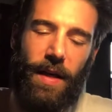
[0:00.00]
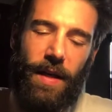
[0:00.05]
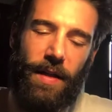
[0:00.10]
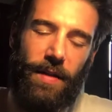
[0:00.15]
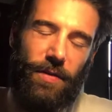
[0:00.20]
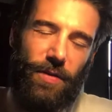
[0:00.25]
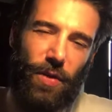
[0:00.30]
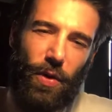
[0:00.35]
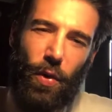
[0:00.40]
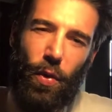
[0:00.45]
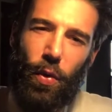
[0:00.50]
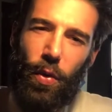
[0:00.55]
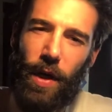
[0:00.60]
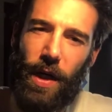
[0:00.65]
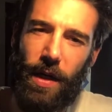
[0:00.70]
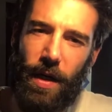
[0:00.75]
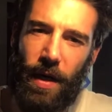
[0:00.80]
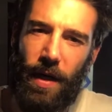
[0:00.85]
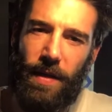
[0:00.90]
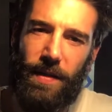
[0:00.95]
There's a quick
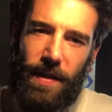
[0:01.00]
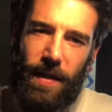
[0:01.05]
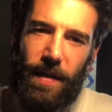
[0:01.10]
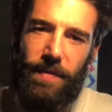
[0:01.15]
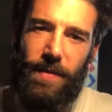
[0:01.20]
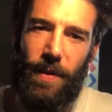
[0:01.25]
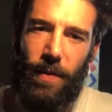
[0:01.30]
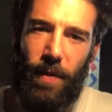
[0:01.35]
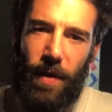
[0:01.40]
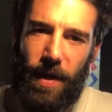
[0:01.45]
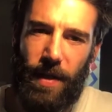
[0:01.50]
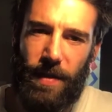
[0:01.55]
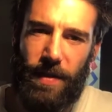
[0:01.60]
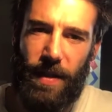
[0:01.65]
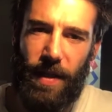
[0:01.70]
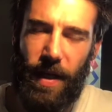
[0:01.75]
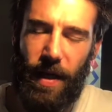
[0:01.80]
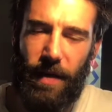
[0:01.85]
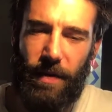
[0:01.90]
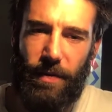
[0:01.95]
concept I wanted to
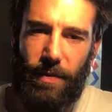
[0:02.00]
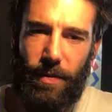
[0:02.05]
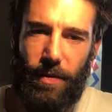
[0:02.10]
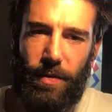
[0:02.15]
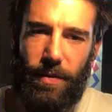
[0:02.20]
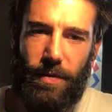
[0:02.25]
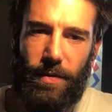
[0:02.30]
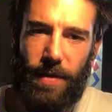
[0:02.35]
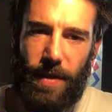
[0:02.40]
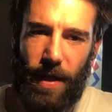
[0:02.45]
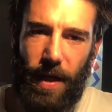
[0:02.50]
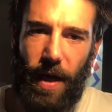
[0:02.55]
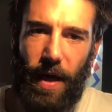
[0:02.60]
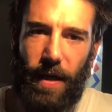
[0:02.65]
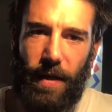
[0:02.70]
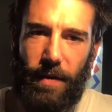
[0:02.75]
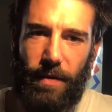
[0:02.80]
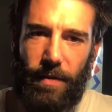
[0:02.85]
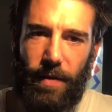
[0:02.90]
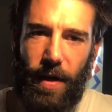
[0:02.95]
get through today,
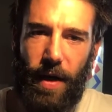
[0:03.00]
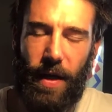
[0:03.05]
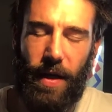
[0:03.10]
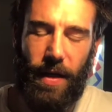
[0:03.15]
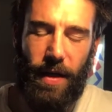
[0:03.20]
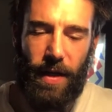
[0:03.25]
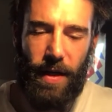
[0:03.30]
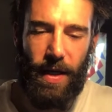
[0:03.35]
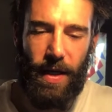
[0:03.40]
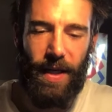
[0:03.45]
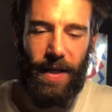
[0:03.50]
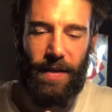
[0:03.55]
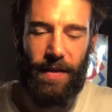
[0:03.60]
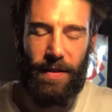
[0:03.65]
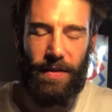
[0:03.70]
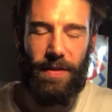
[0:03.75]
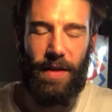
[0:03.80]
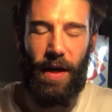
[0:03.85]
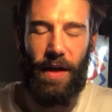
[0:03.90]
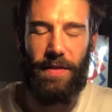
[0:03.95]
right? And
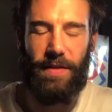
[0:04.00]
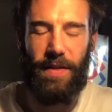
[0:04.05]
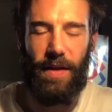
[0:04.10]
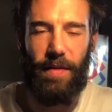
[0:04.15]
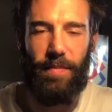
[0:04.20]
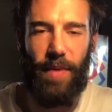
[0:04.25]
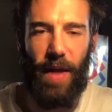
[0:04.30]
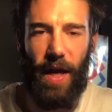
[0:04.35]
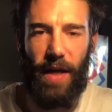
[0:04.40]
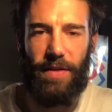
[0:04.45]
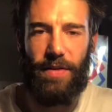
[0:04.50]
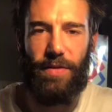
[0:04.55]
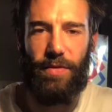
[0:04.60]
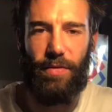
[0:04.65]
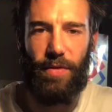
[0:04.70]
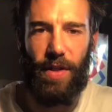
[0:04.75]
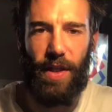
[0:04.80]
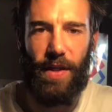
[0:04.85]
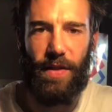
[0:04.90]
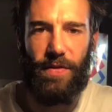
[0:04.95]
this concept actually
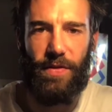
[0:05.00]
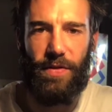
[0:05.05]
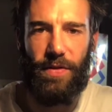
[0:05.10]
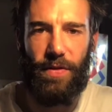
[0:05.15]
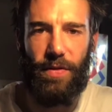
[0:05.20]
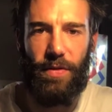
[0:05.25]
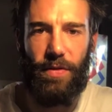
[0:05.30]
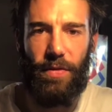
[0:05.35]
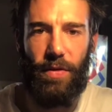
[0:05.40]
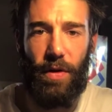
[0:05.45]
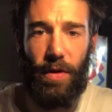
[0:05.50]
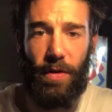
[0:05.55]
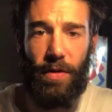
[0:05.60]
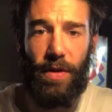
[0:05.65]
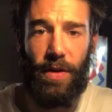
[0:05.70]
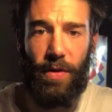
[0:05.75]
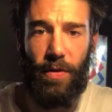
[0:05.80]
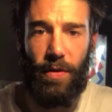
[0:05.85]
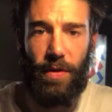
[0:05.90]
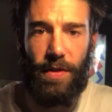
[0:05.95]
relates to
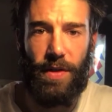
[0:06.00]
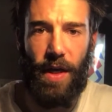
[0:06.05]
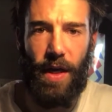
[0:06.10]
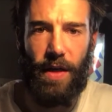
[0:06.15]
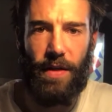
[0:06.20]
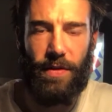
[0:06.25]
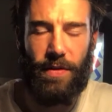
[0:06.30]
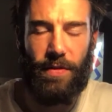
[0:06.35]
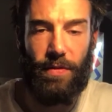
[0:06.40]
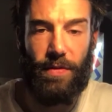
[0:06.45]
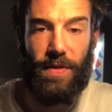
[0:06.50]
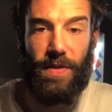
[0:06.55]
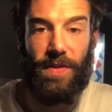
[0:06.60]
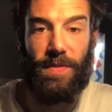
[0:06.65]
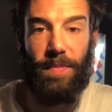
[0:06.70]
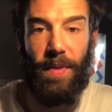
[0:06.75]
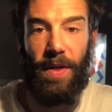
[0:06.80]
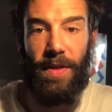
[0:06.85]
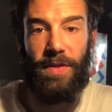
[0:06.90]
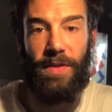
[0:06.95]
Hernan Cortez, who was a
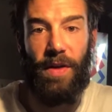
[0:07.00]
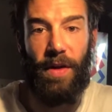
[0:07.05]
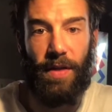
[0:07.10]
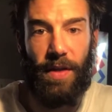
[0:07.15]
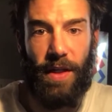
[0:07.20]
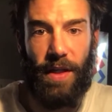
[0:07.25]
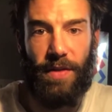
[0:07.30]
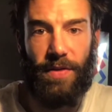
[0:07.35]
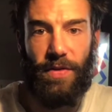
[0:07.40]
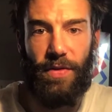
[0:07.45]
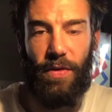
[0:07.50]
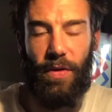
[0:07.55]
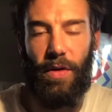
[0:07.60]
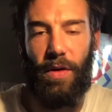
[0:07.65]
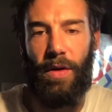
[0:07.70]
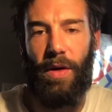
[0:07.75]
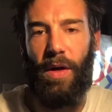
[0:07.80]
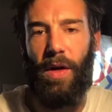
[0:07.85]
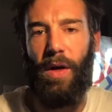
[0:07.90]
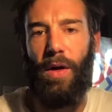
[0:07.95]
Spanish
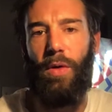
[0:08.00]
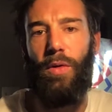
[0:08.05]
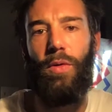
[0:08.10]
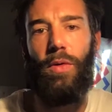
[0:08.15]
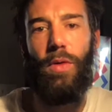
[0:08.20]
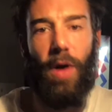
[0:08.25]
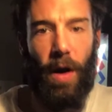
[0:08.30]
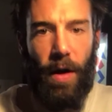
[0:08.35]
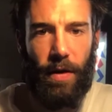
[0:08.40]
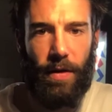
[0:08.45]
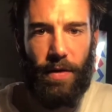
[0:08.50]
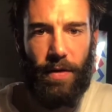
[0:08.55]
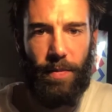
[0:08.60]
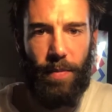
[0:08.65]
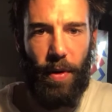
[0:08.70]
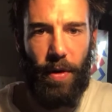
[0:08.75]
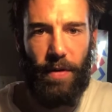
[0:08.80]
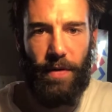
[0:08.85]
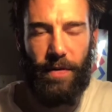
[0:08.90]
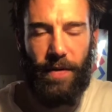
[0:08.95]
conquistador who conquered
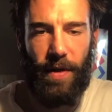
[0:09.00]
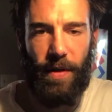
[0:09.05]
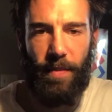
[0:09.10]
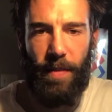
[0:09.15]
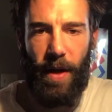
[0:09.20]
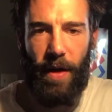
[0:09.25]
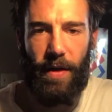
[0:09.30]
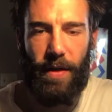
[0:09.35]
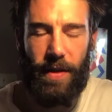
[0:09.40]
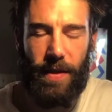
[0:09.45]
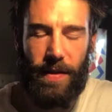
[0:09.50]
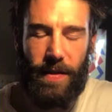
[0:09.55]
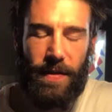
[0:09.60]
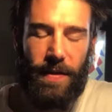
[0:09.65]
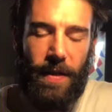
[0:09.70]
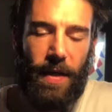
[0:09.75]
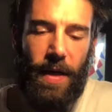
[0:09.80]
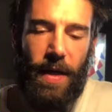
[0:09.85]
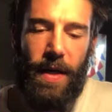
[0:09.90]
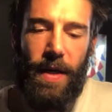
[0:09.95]
part of the Americas
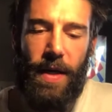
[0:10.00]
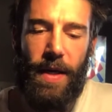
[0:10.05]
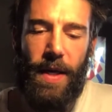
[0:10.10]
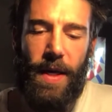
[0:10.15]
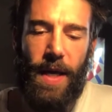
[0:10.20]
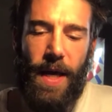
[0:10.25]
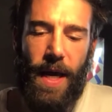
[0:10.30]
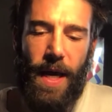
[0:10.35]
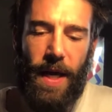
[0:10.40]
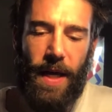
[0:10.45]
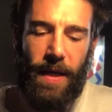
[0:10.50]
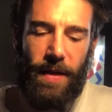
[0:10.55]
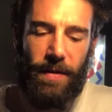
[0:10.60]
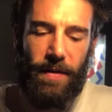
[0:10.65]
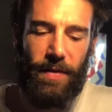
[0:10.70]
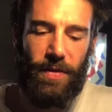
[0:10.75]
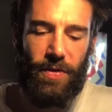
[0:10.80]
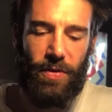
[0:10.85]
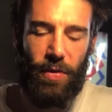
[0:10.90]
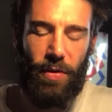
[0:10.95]
and
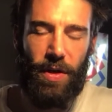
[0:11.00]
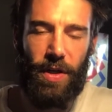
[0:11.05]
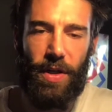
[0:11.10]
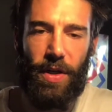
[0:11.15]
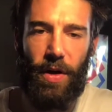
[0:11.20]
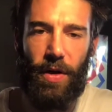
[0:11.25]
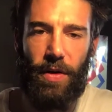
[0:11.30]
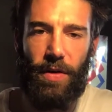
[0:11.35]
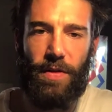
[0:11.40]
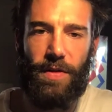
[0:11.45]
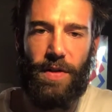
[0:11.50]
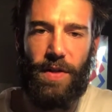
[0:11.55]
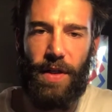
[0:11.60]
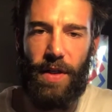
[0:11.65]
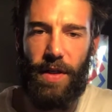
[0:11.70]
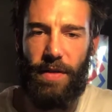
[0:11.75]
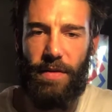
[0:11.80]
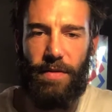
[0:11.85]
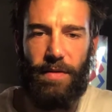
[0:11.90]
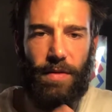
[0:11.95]
the story goes
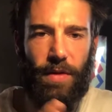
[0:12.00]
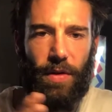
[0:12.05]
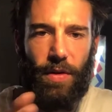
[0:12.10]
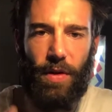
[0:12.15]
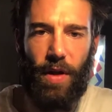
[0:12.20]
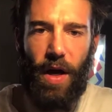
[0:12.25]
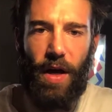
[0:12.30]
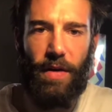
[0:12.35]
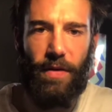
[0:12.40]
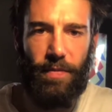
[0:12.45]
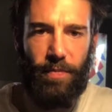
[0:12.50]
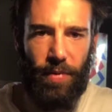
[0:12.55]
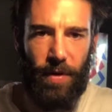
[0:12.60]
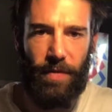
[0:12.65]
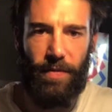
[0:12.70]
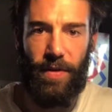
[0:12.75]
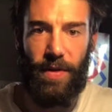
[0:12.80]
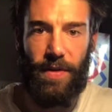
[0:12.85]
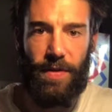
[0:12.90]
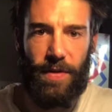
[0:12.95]
that a lot of
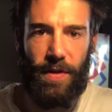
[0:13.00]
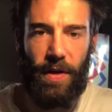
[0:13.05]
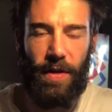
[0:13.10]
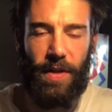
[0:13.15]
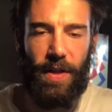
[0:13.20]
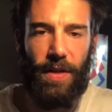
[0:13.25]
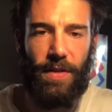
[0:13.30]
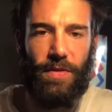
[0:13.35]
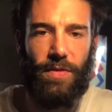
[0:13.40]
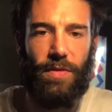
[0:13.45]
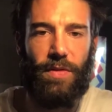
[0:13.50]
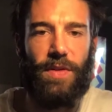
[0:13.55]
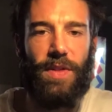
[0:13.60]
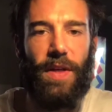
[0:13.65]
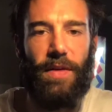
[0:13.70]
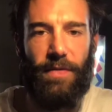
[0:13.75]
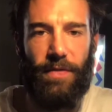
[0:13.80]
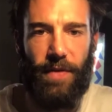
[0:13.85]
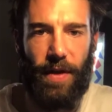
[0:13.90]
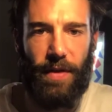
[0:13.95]
previous conquistadors
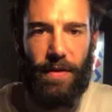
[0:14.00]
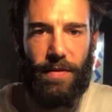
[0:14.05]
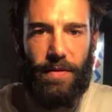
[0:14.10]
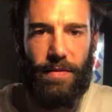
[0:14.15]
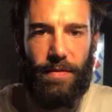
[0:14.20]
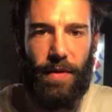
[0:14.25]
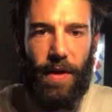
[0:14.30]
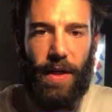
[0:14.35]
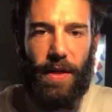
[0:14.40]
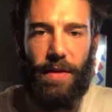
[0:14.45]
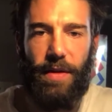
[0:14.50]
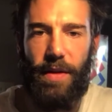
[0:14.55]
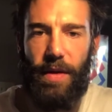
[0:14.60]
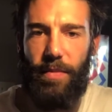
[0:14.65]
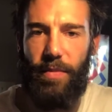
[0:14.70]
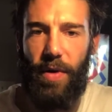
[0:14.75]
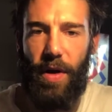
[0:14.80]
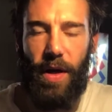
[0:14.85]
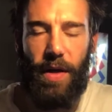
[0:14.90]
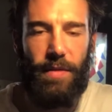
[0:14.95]
had failed, right? They
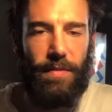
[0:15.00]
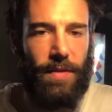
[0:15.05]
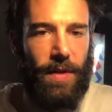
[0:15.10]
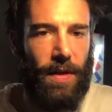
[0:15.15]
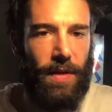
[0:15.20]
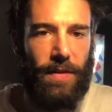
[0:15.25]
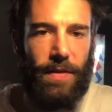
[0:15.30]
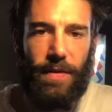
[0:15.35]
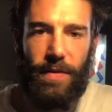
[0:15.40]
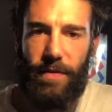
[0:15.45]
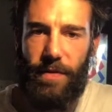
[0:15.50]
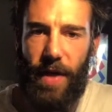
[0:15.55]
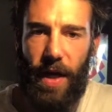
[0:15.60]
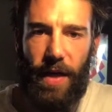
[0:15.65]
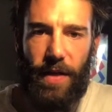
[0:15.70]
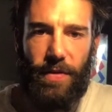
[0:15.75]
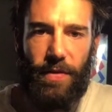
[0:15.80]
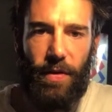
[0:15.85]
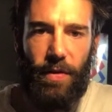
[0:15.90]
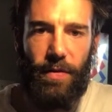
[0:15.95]
brought tons of
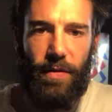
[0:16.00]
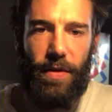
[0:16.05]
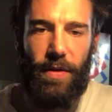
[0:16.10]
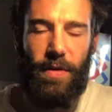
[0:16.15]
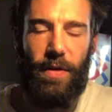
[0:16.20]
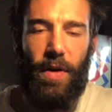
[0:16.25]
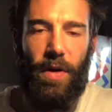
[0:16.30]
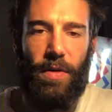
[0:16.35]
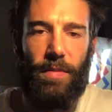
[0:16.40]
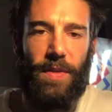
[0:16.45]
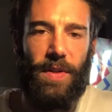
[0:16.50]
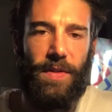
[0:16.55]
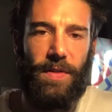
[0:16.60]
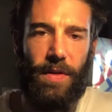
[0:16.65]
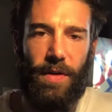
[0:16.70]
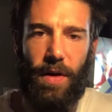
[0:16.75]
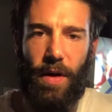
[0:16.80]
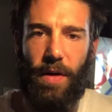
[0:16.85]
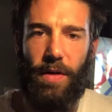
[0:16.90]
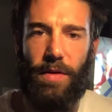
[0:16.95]
guys over, armies to
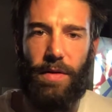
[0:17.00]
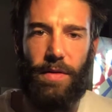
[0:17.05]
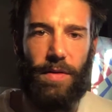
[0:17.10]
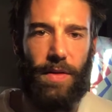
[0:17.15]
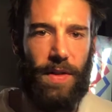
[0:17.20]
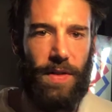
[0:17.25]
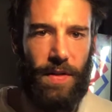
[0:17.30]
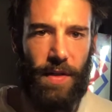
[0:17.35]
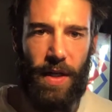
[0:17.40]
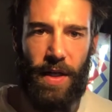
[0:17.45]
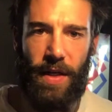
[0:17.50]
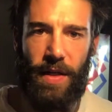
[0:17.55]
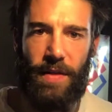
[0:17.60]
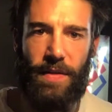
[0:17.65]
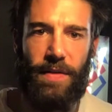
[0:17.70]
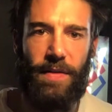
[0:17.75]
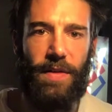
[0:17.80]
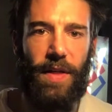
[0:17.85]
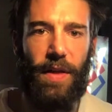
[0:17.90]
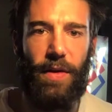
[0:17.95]
conquer these
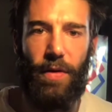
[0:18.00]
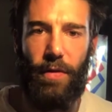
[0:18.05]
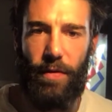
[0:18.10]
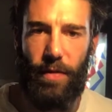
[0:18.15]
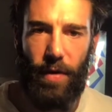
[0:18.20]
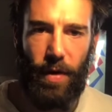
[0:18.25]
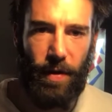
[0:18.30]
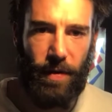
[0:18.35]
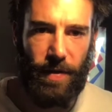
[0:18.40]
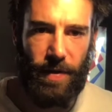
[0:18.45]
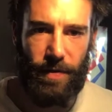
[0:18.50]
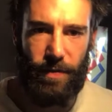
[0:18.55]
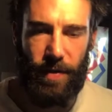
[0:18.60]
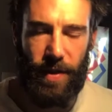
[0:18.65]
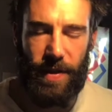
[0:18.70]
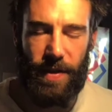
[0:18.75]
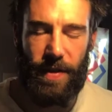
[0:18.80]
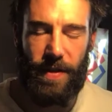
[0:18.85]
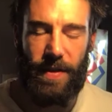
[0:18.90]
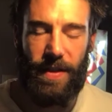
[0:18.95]
lands, take over all these
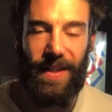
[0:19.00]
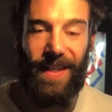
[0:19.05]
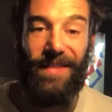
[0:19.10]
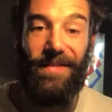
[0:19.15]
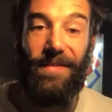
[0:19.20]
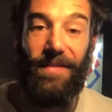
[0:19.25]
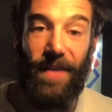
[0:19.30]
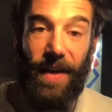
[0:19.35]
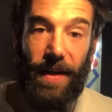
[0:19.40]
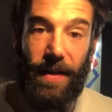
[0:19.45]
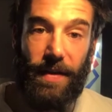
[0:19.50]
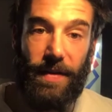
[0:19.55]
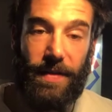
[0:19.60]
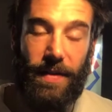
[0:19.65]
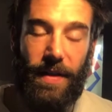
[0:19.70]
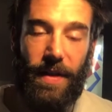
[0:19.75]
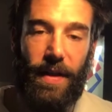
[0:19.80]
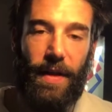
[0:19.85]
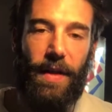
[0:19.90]
riches, and they failed.